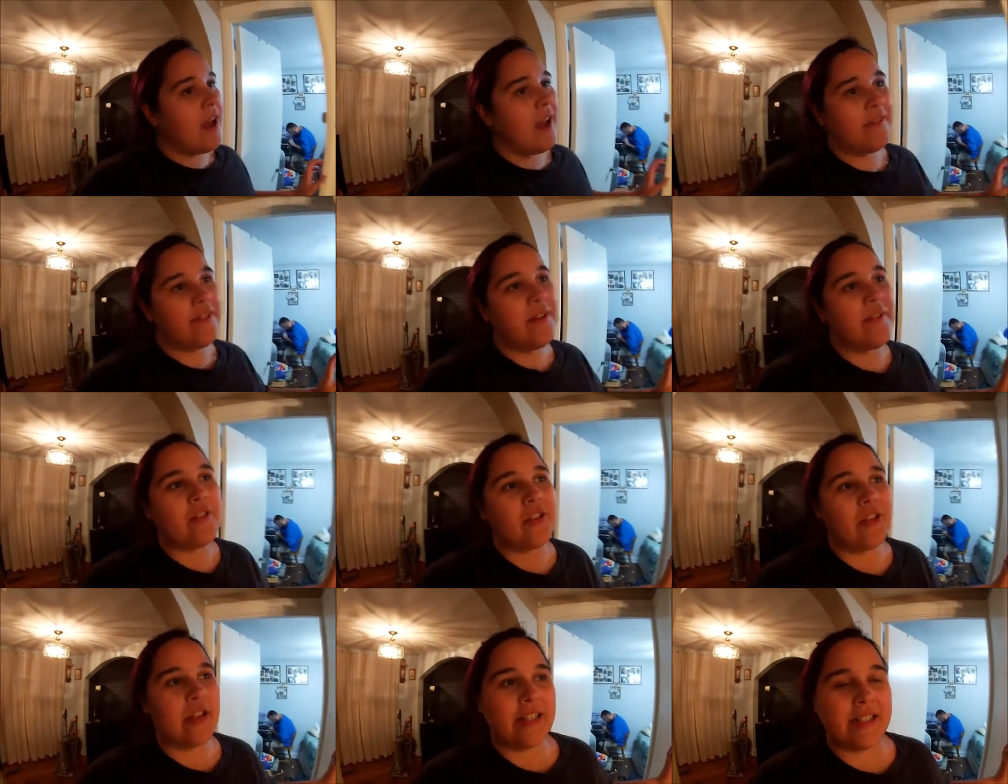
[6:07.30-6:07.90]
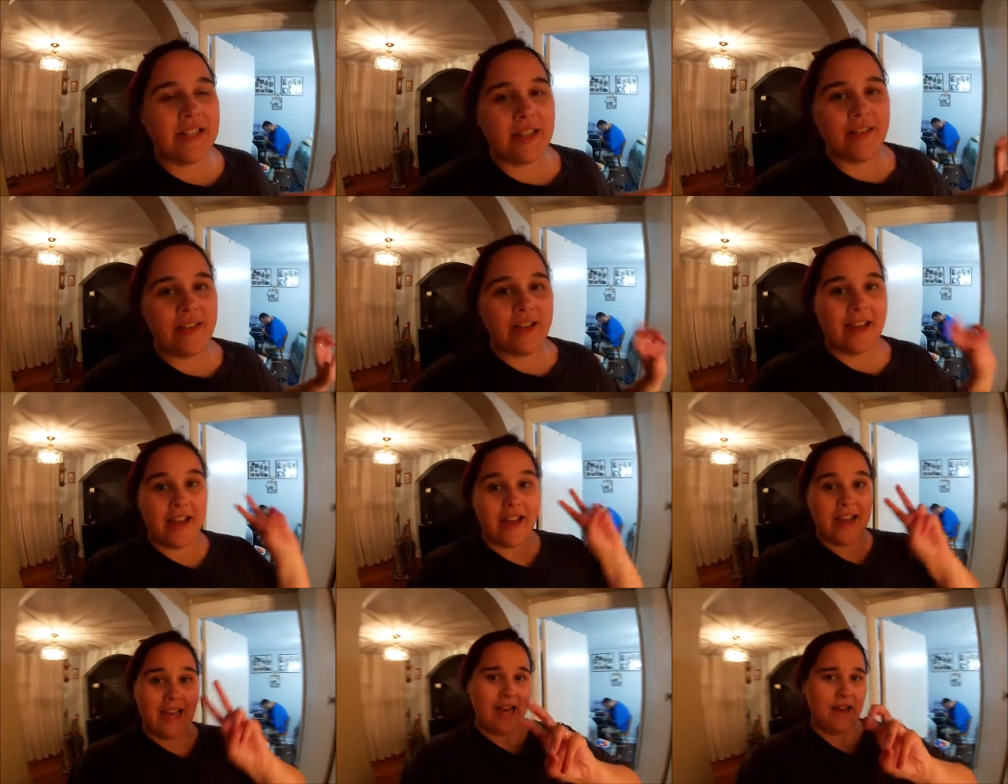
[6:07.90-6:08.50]
I've never like done like
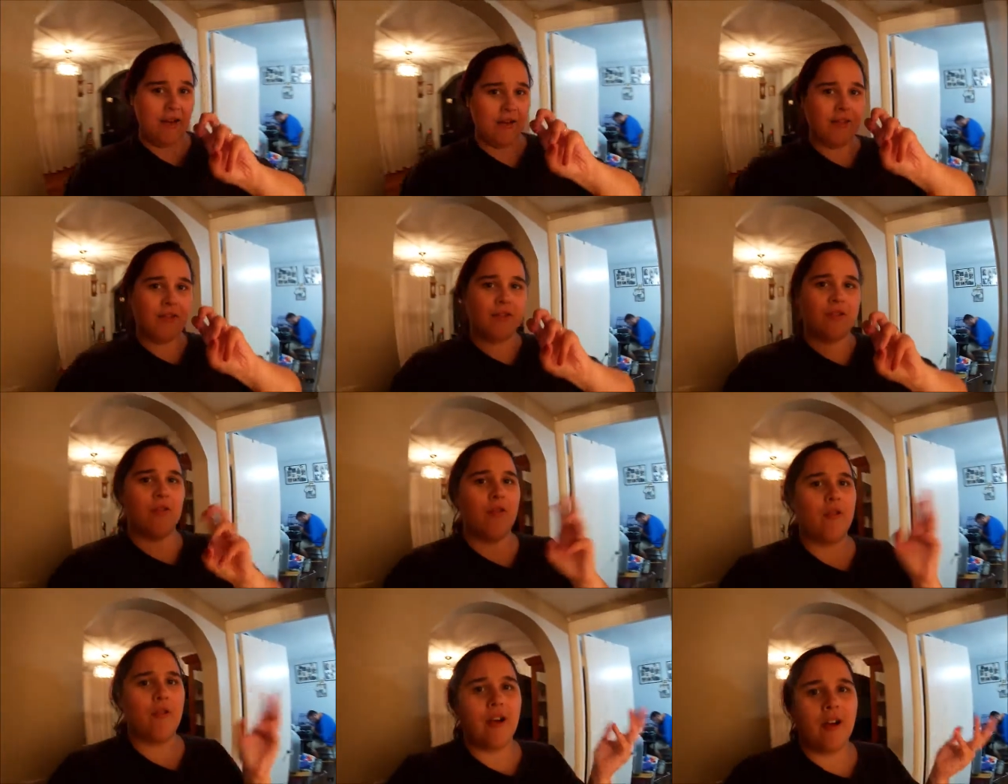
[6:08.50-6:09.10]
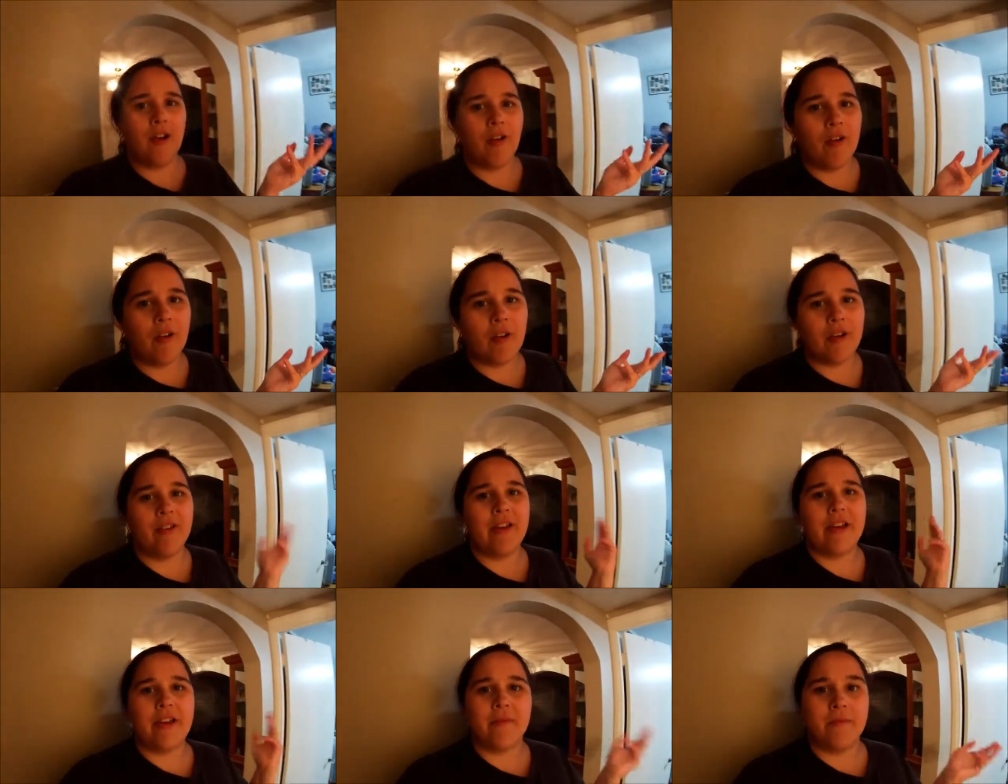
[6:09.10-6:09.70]
a house tour
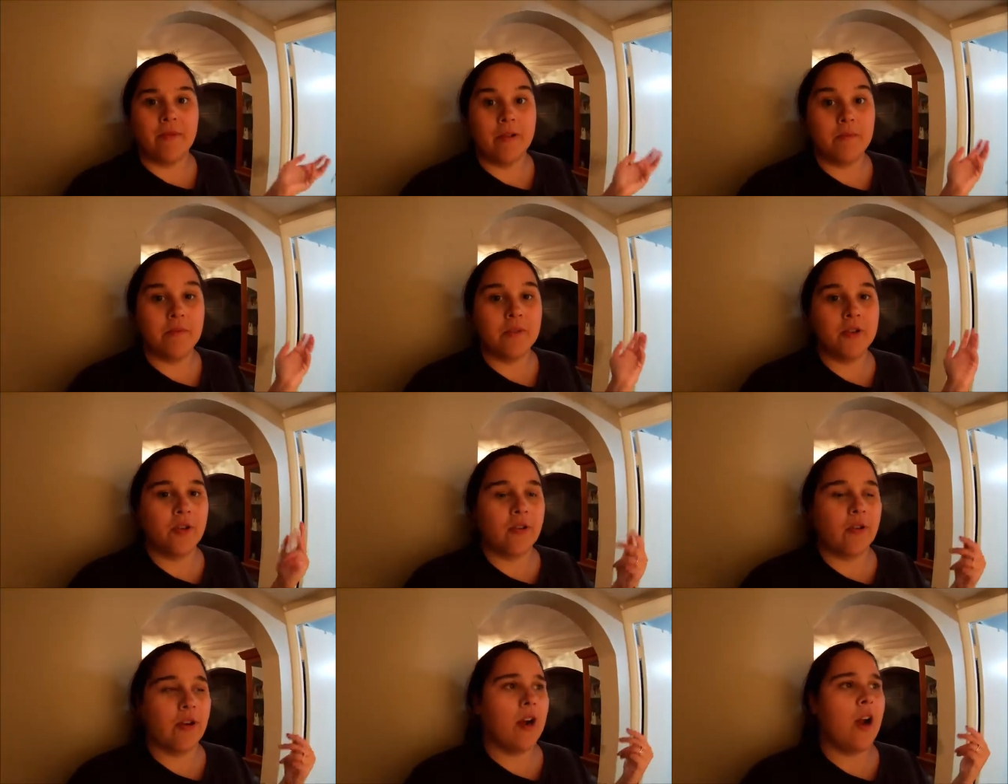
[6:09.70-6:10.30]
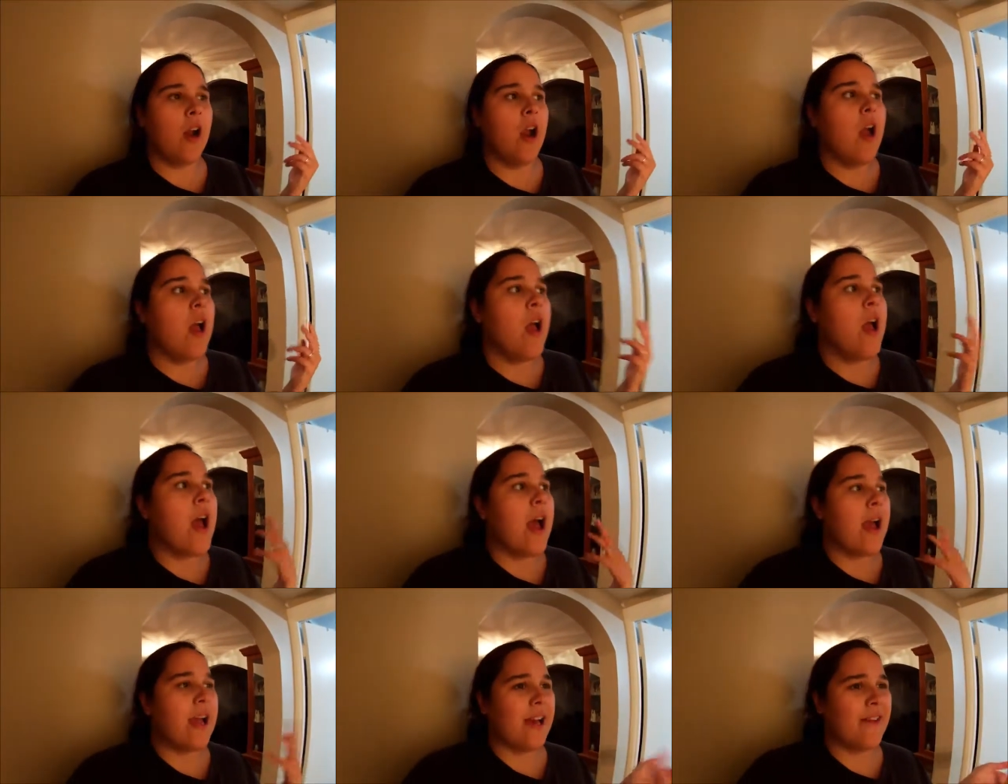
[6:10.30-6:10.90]
or like a room tour.
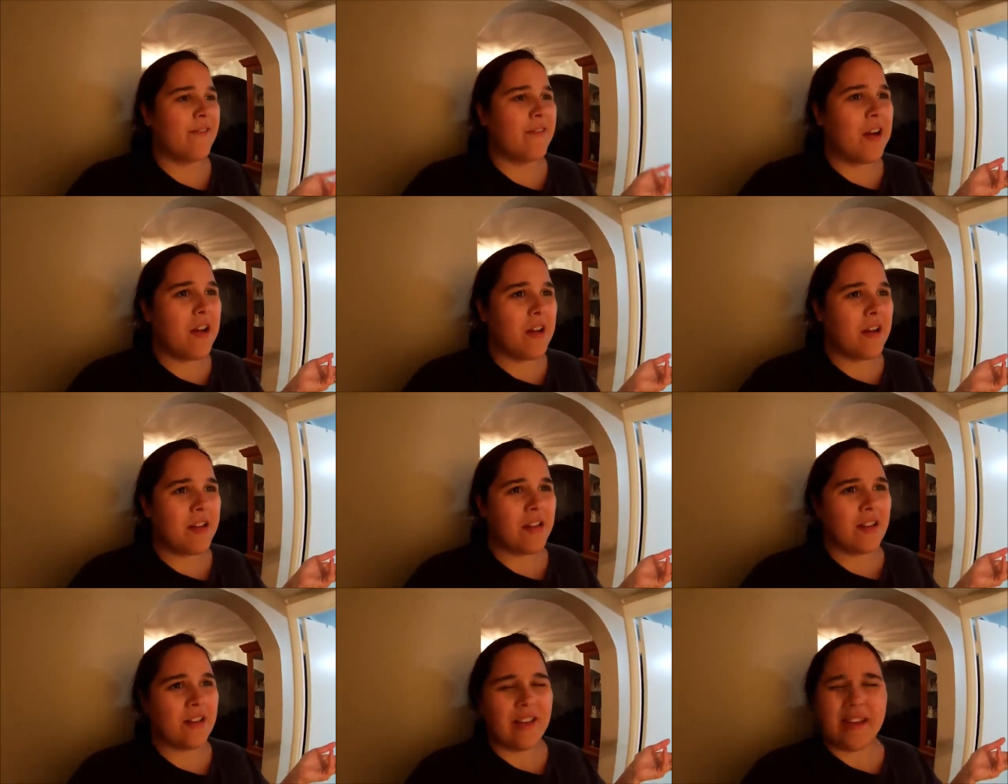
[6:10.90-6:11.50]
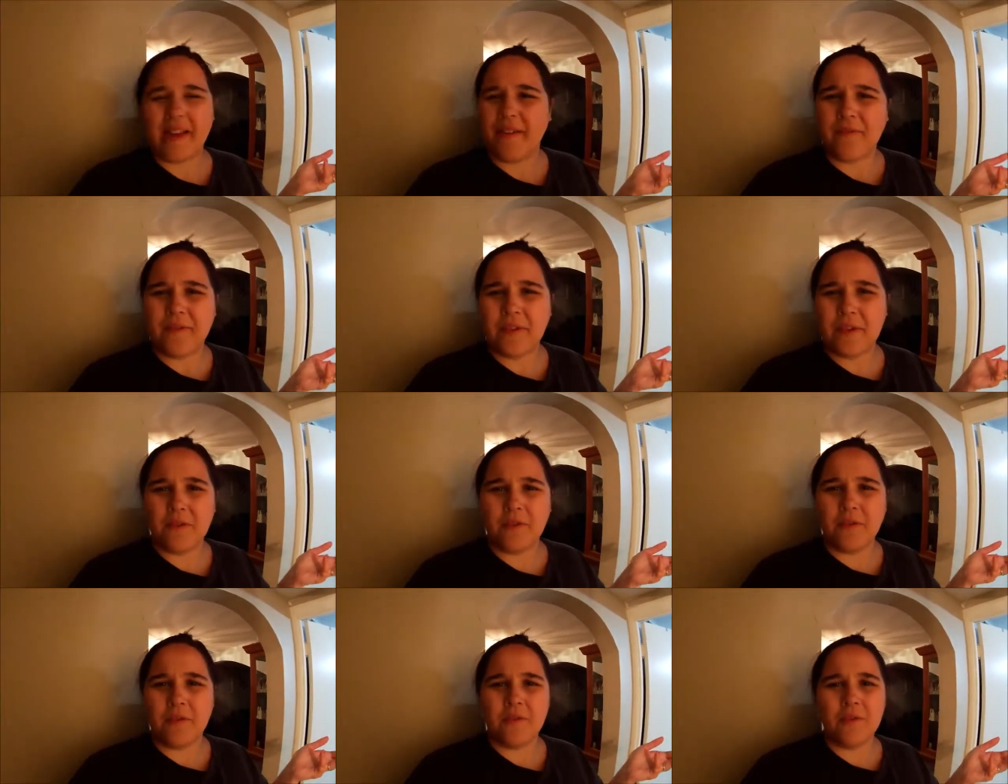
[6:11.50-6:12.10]
I have got like a
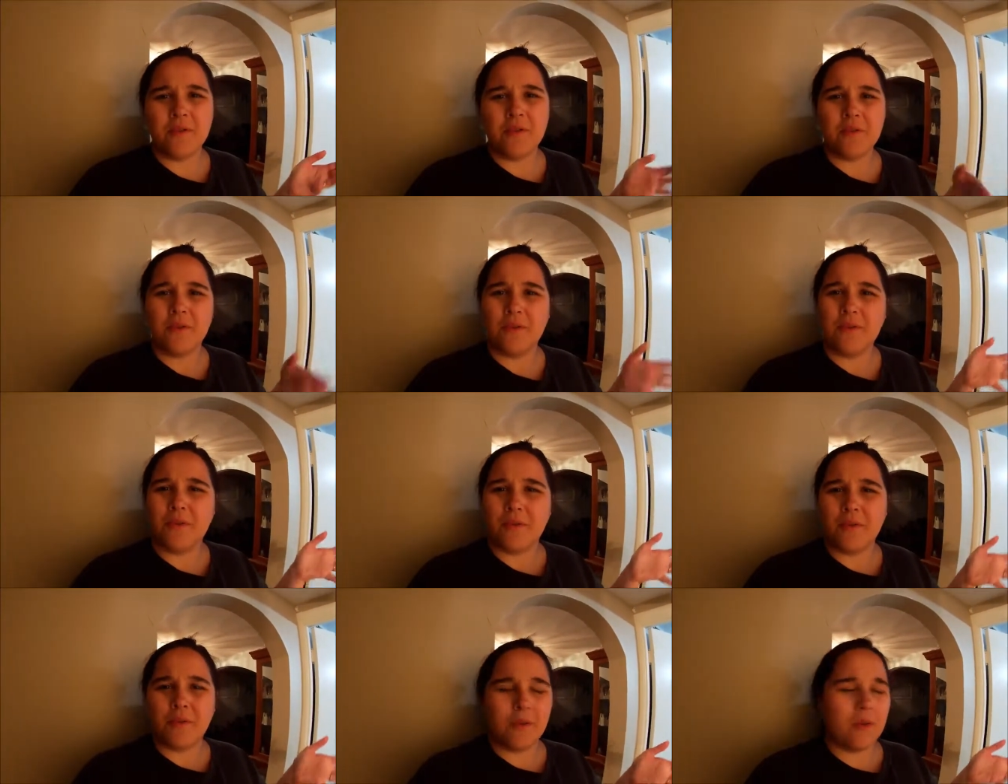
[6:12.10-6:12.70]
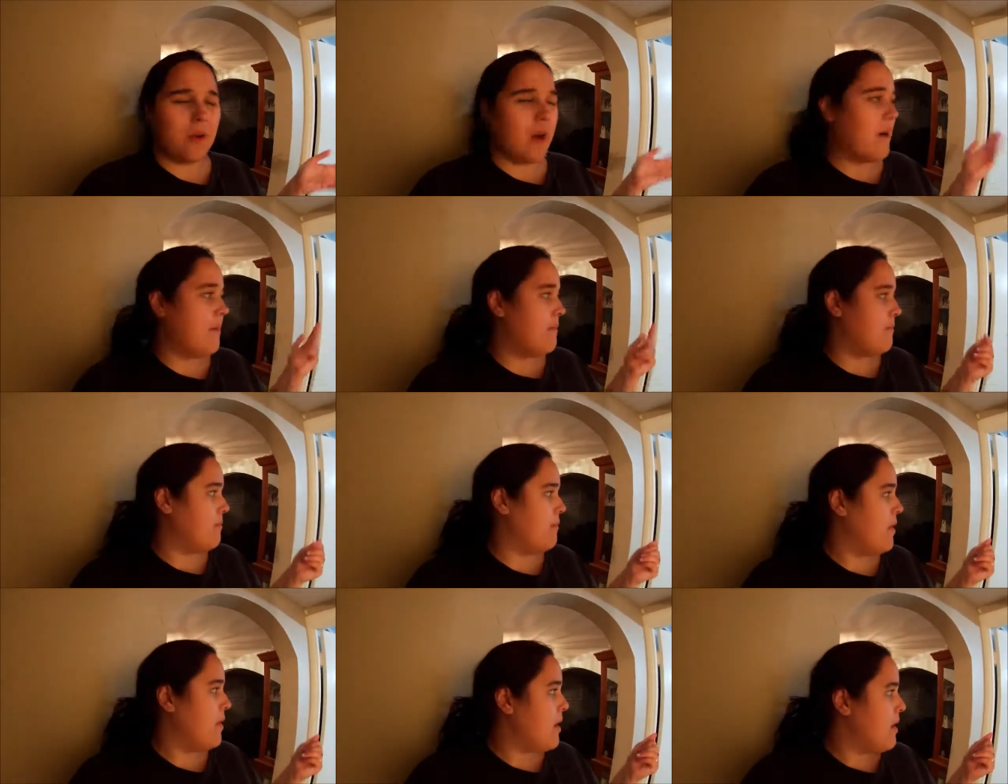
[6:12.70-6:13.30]
few
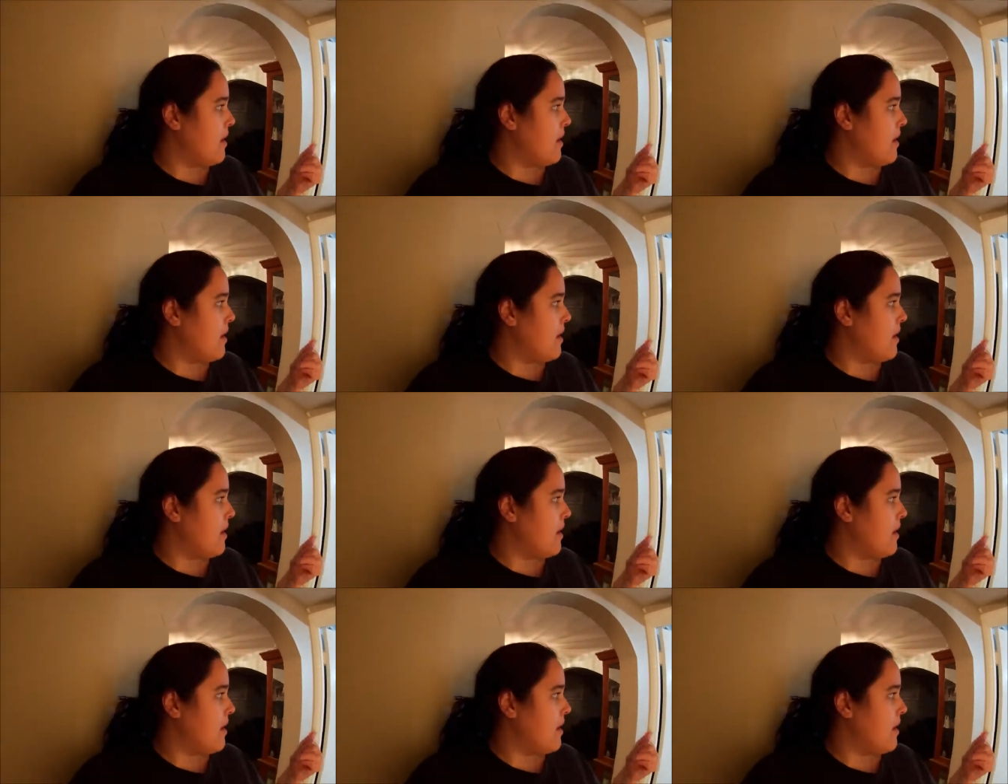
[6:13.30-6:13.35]
um,